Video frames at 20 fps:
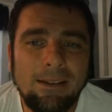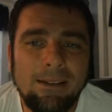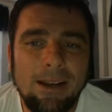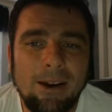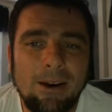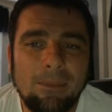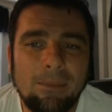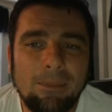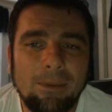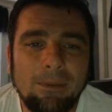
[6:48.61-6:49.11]
to
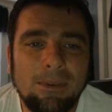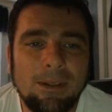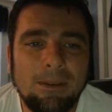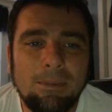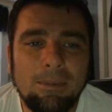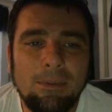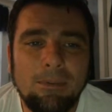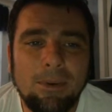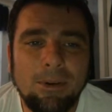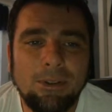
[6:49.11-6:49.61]
help you
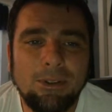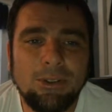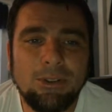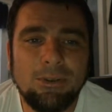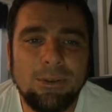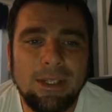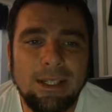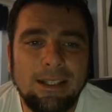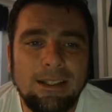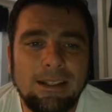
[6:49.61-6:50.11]
nip
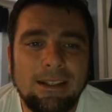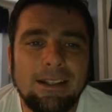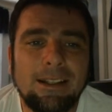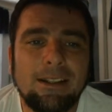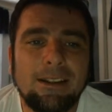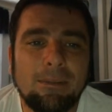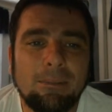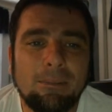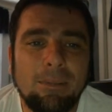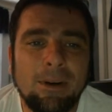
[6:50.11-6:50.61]
emotional eating
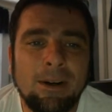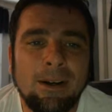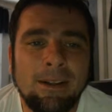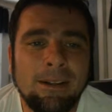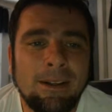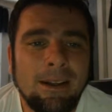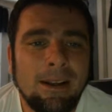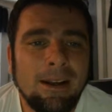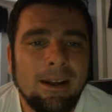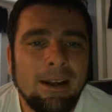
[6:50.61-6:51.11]
in the bud